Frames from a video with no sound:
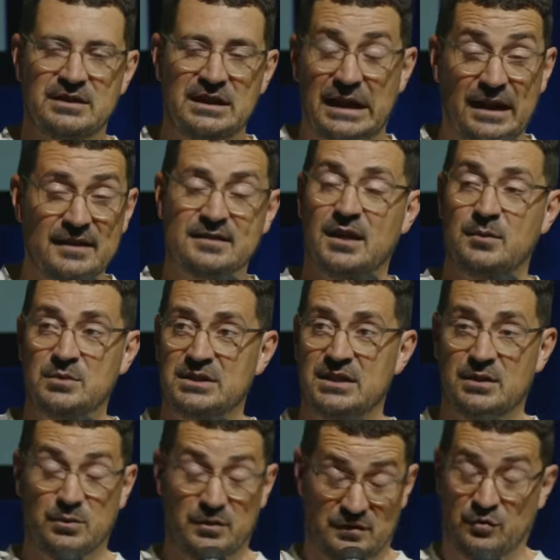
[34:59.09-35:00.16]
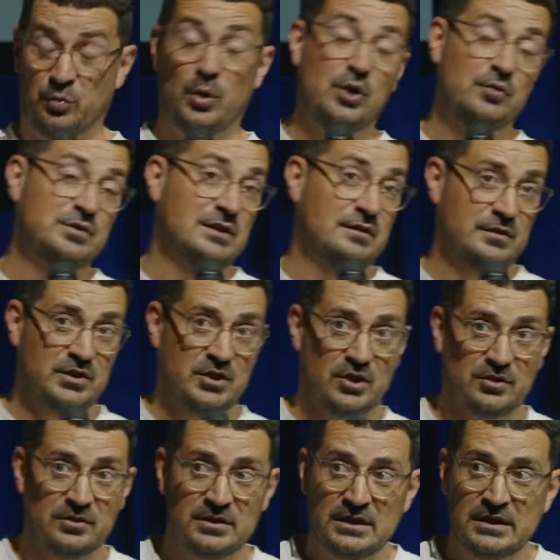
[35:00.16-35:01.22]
The last time we did it was 12 years ago.